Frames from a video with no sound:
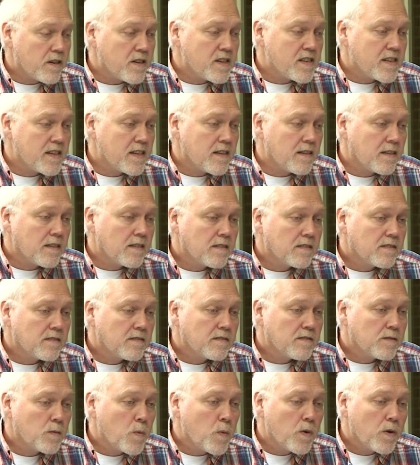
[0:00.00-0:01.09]
are still
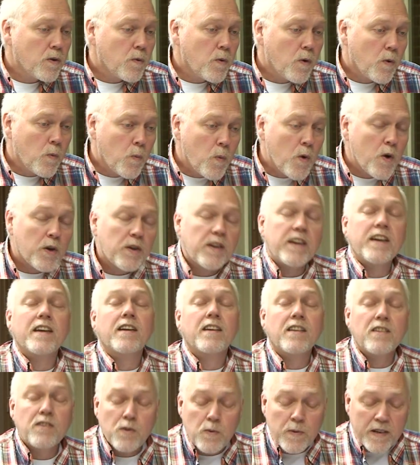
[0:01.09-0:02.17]
working,
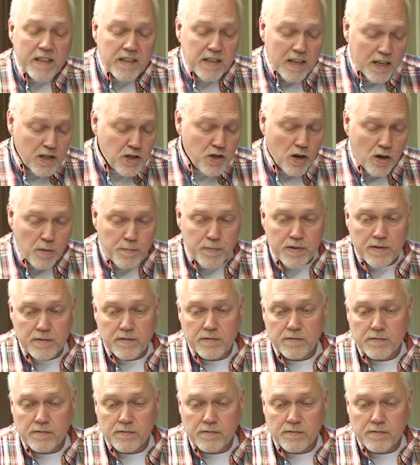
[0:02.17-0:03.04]
doing their job.